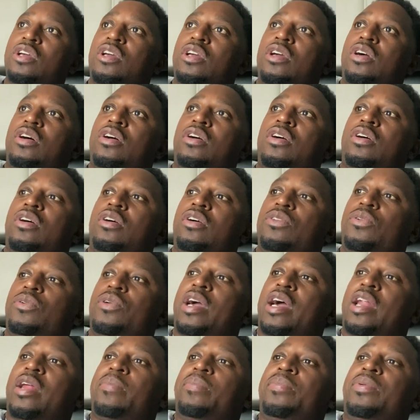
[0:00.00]
You
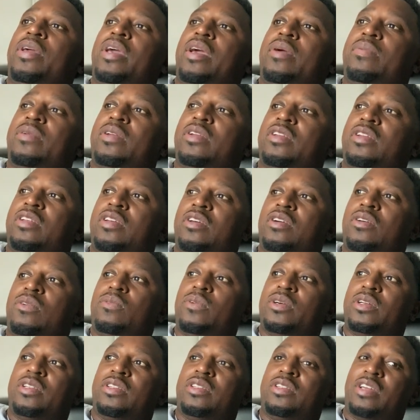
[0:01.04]
got to be able to deal
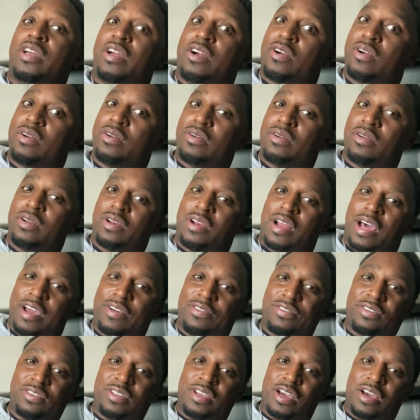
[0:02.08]
with their
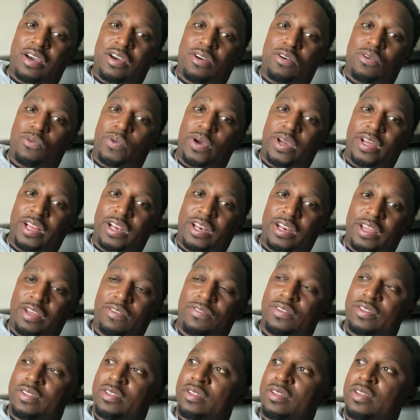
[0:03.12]
lifestyle, way of
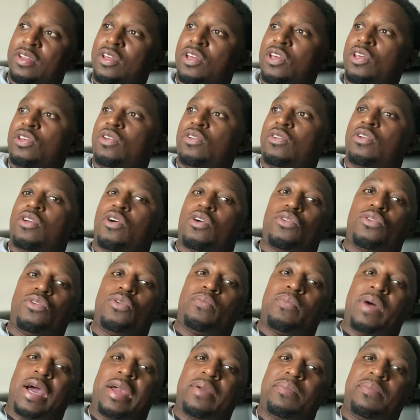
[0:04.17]
living. You
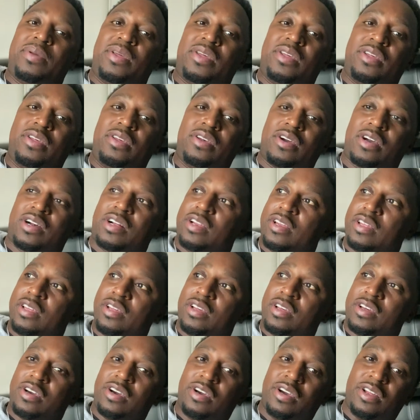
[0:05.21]
might be a
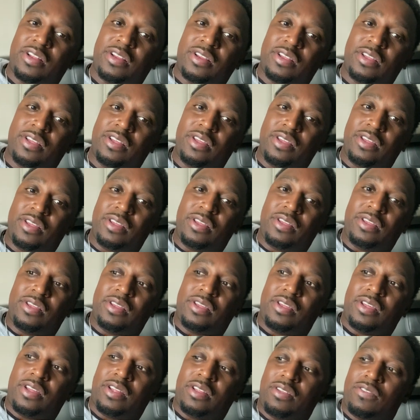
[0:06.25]
clean-cut
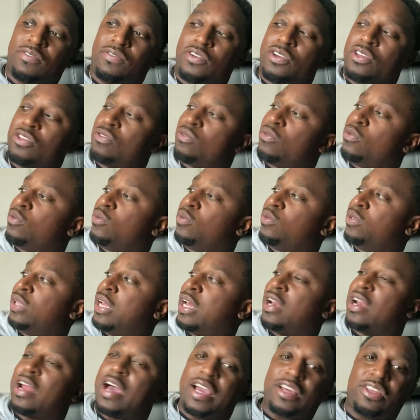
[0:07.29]
individual
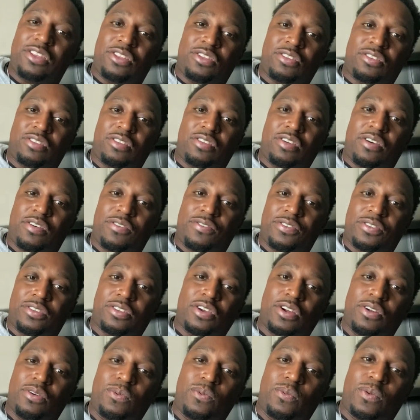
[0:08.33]
that like your stuff a
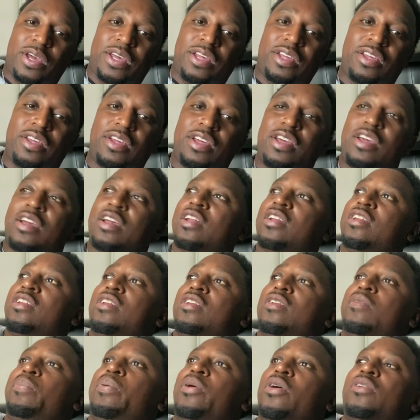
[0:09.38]
certain way, and then
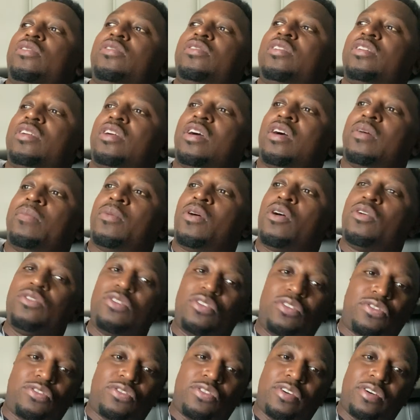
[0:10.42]
the person come on
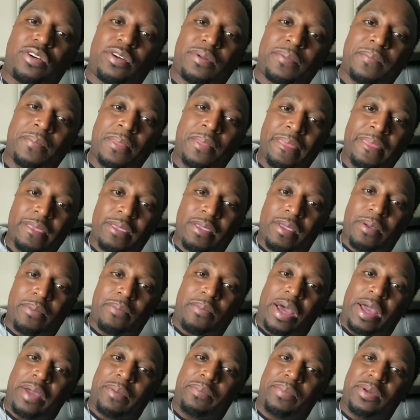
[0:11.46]
your truck
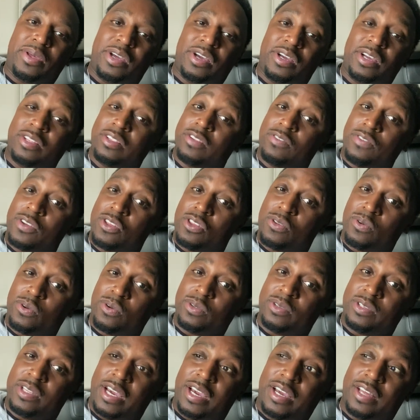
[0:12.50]
might be an individual
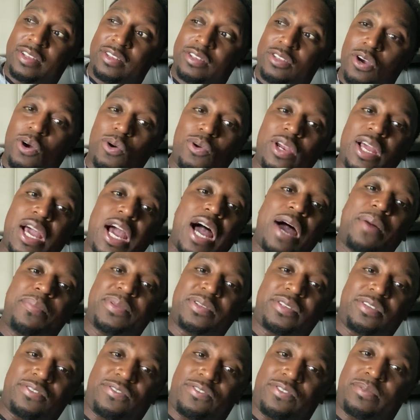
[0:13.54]
that's totally
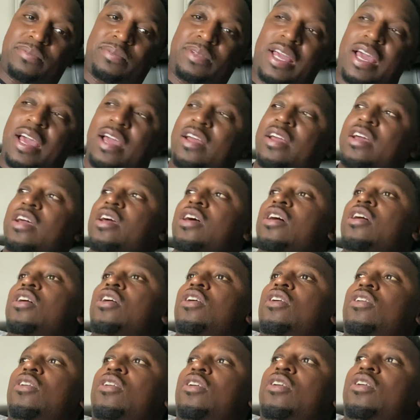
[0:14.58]
opposite from that.
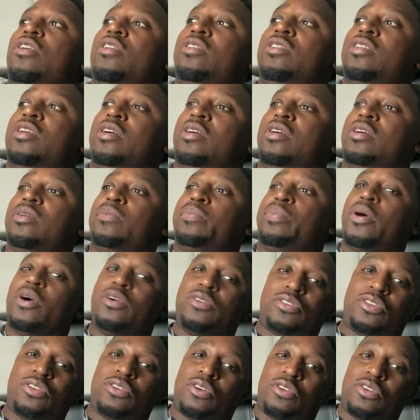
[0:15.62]
Or the
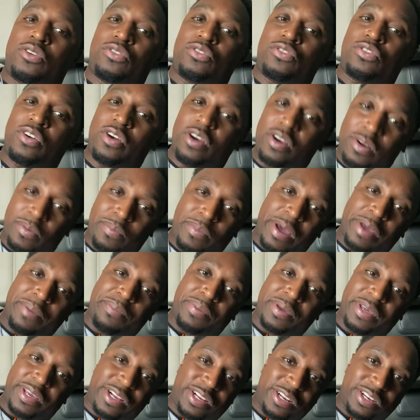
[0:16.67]
person on the truck might
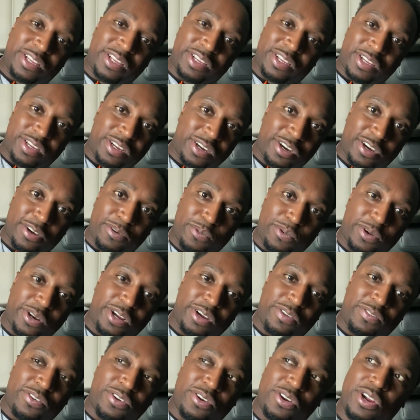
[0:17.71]
be clean-cut,
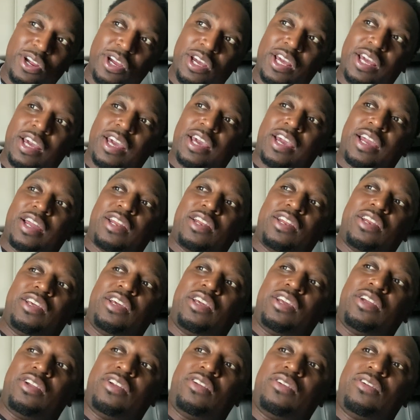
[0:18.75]
whatever, and
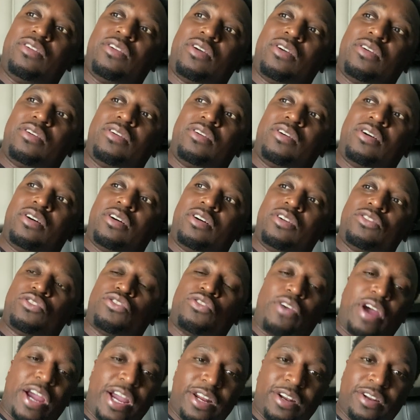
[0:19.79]
the
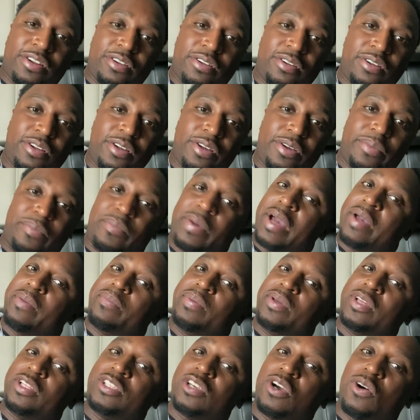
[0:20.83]
trainer might
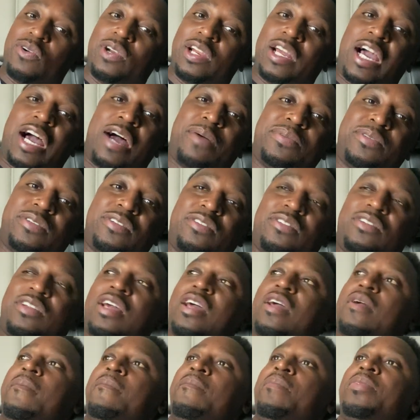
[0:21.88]
be totally opposite of
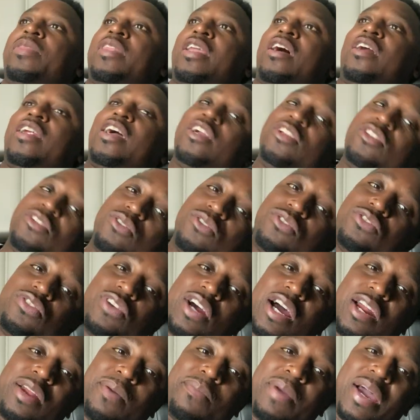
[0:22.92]
that. Now, they do
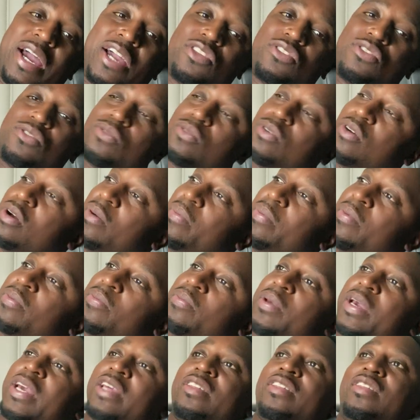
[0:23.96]
try to match you up the
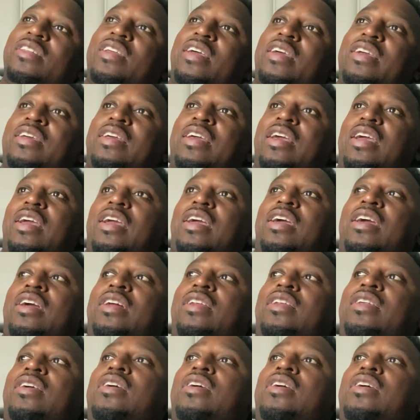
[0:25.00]
best they can,